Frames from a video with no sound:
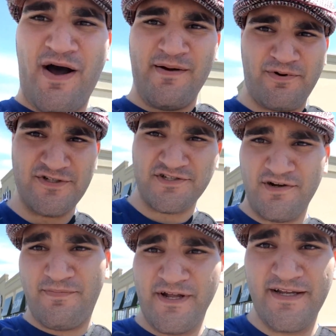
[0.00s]
In my personal
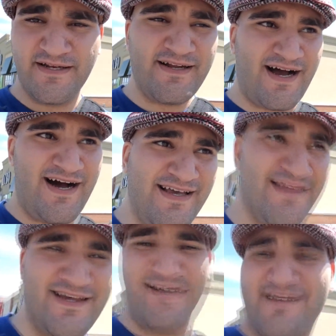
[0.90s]
opinion, I
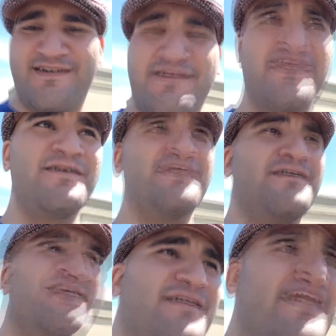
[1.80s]
think
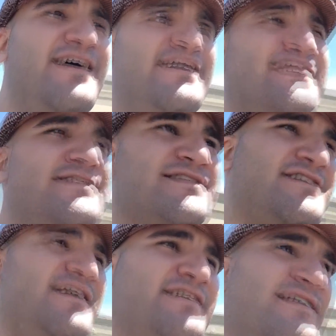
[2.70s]
that
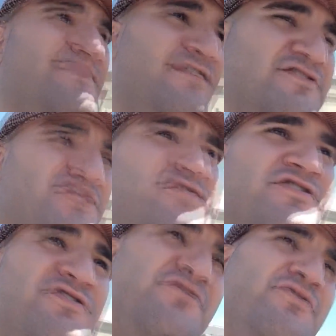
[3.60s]
Sonic Adventure
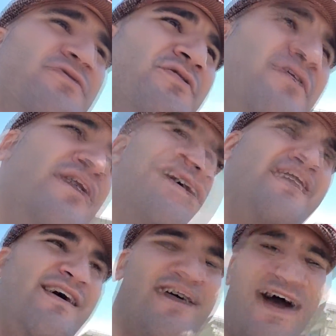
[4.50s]
2
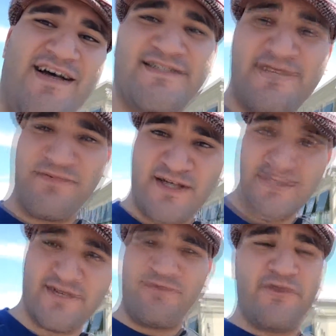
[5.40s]
has some things
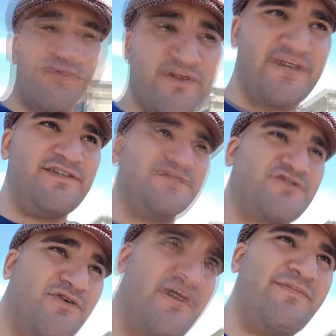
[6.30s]
that we really
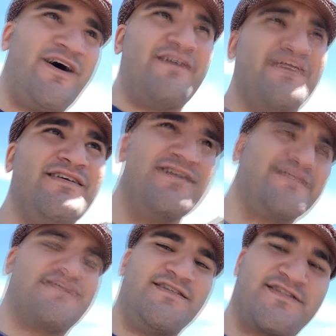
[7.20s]
enjoy about it.
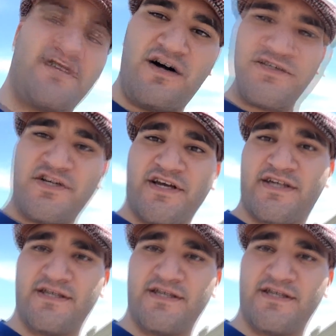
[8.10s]
It's nostalgic,